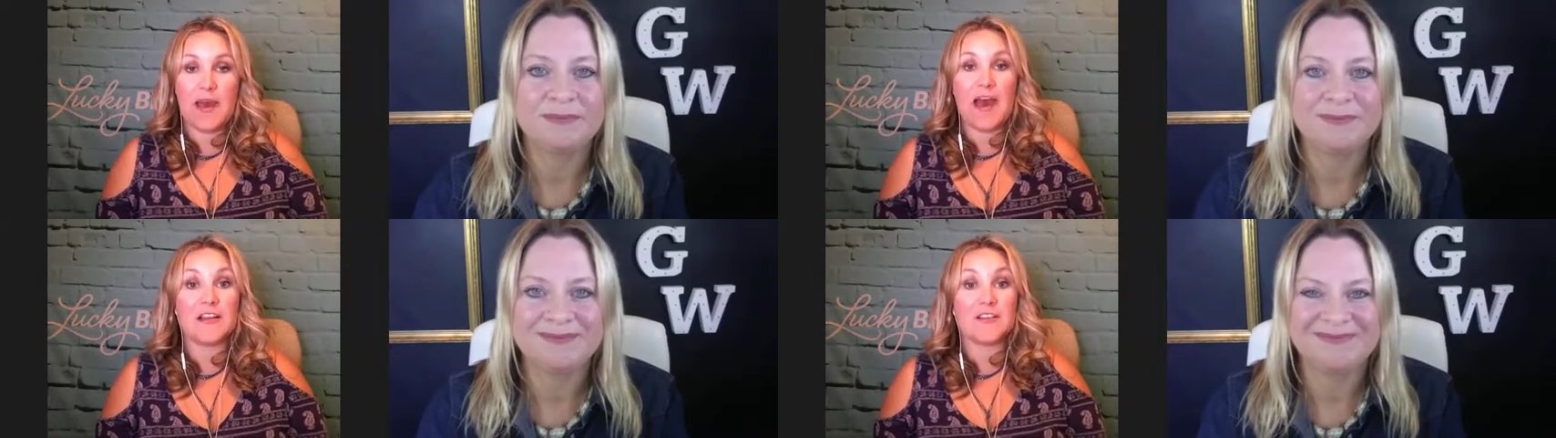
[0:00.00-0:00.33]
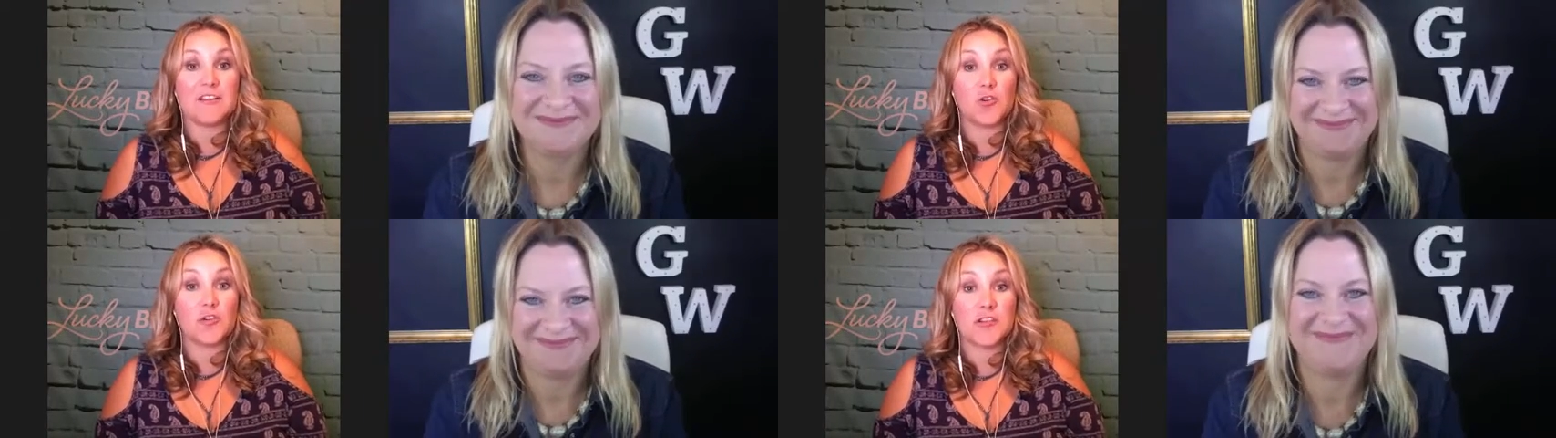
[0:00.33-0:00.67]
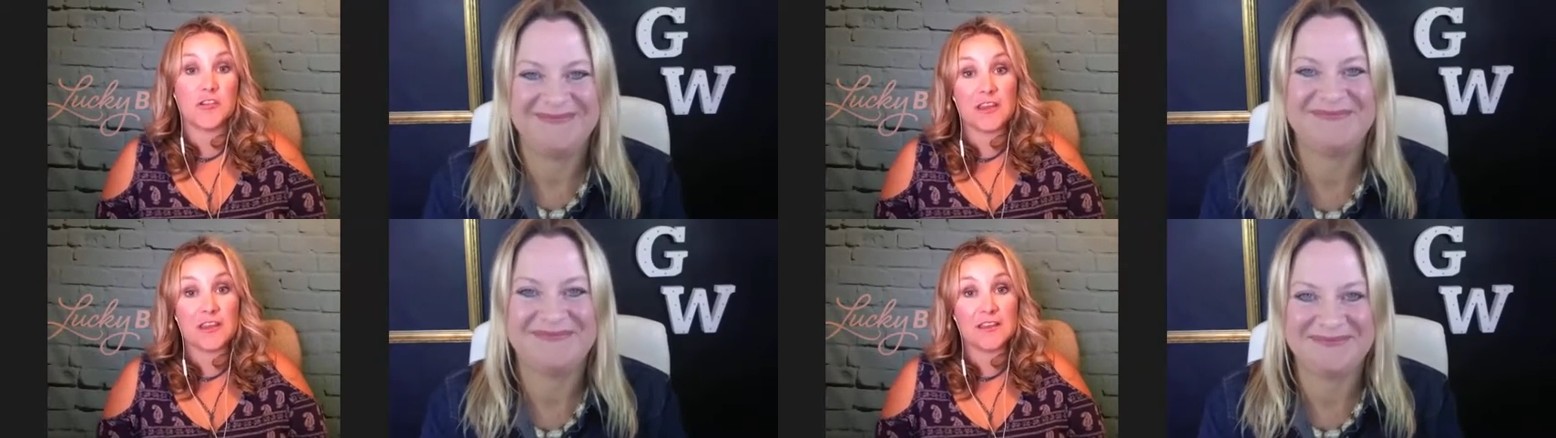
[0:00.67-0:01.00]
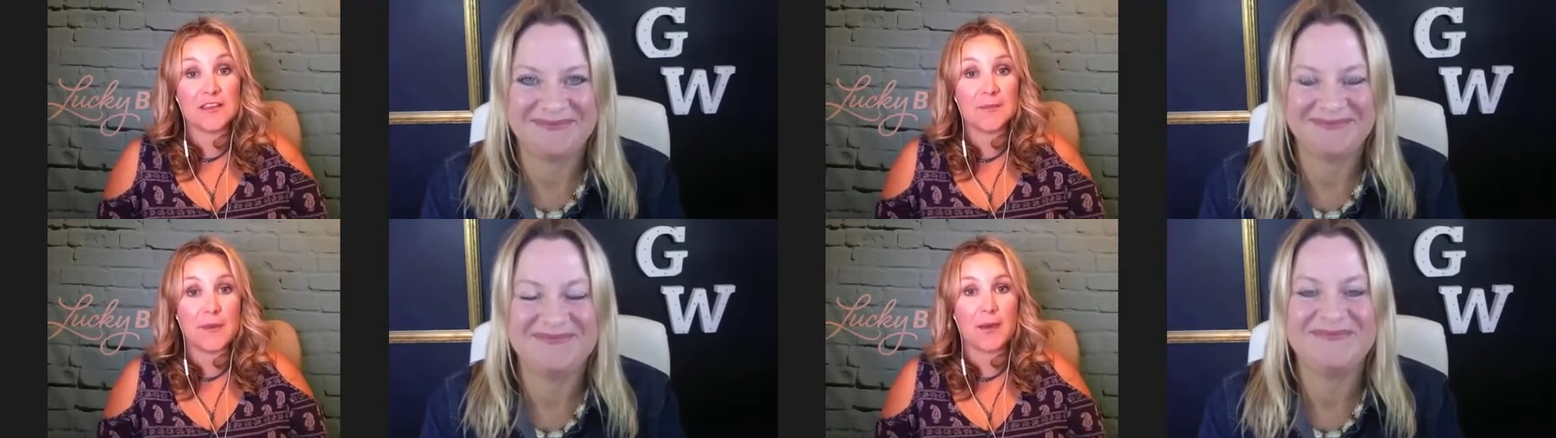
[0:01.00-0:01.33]
Speaker 1: how to talk to your kids
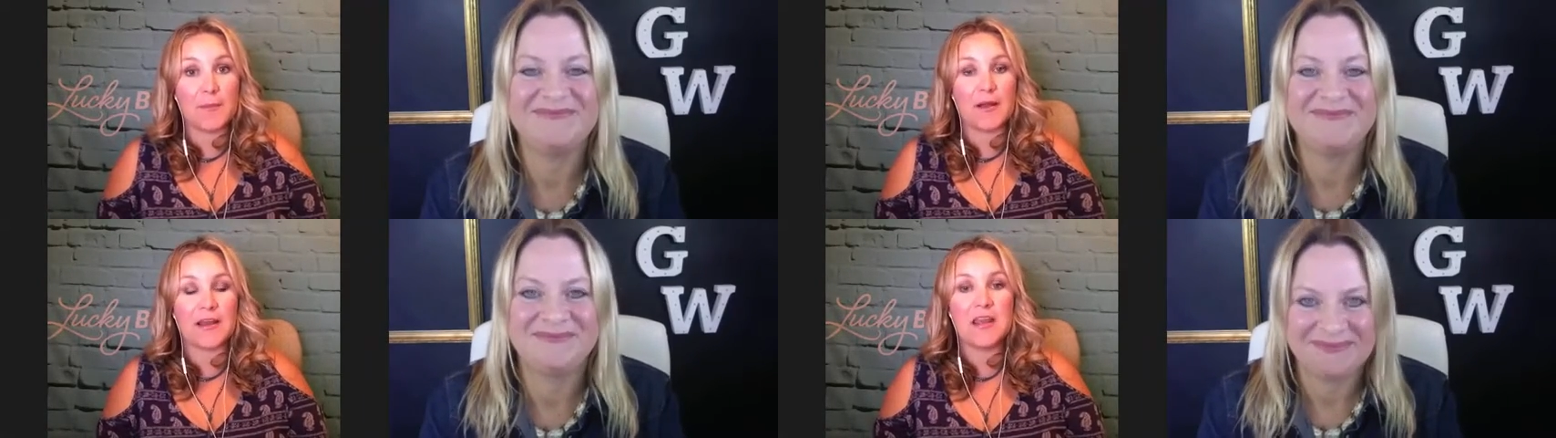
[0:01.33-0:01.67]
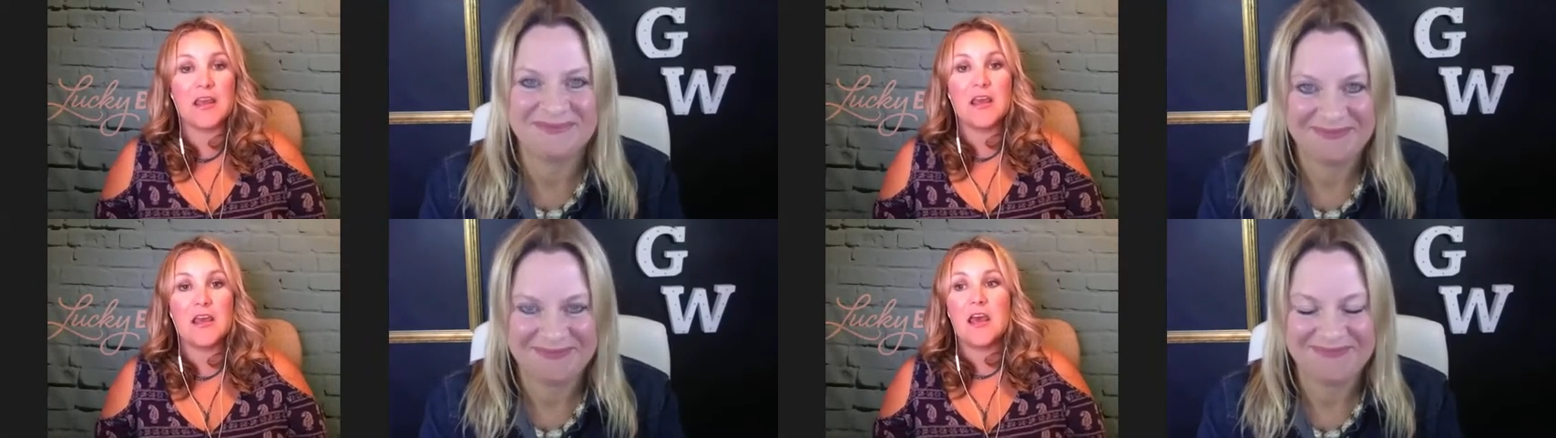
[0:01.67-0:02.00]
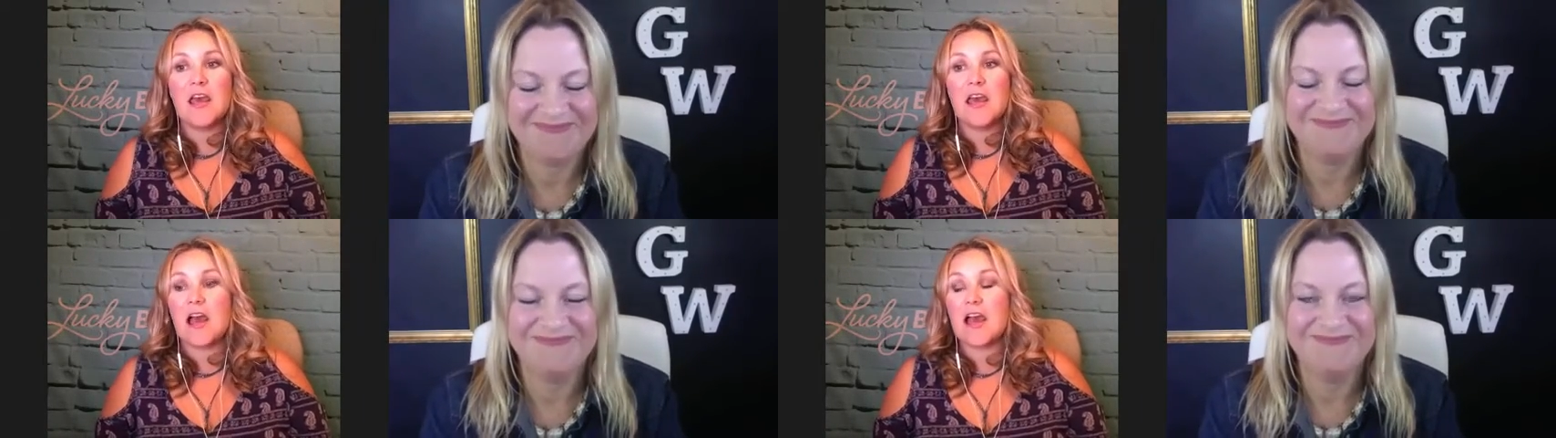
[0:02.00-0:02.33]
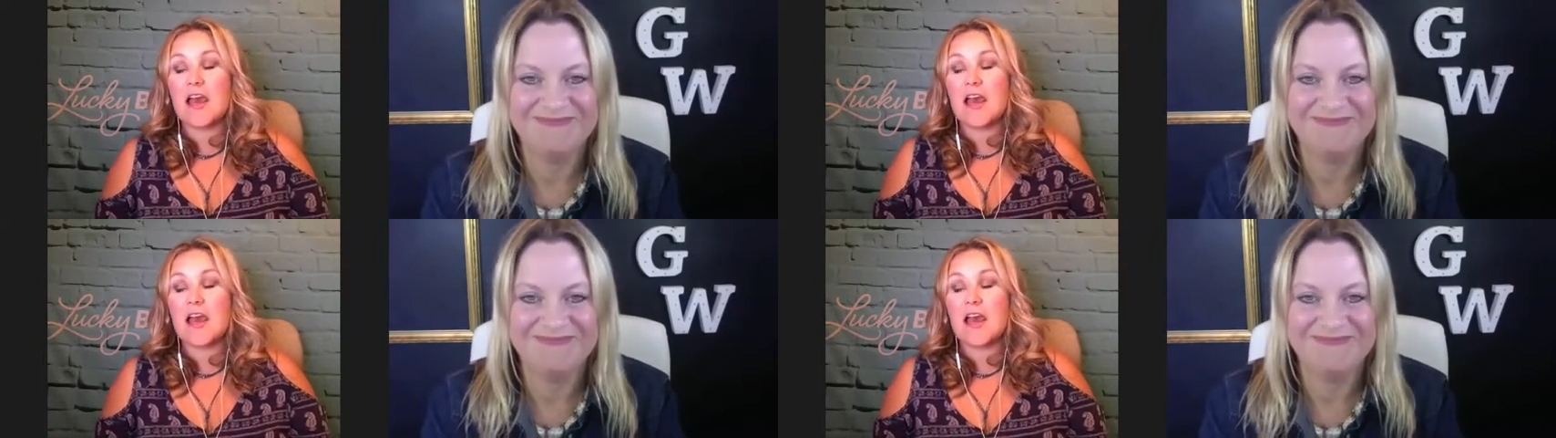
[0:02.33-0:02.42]
about money. Mm.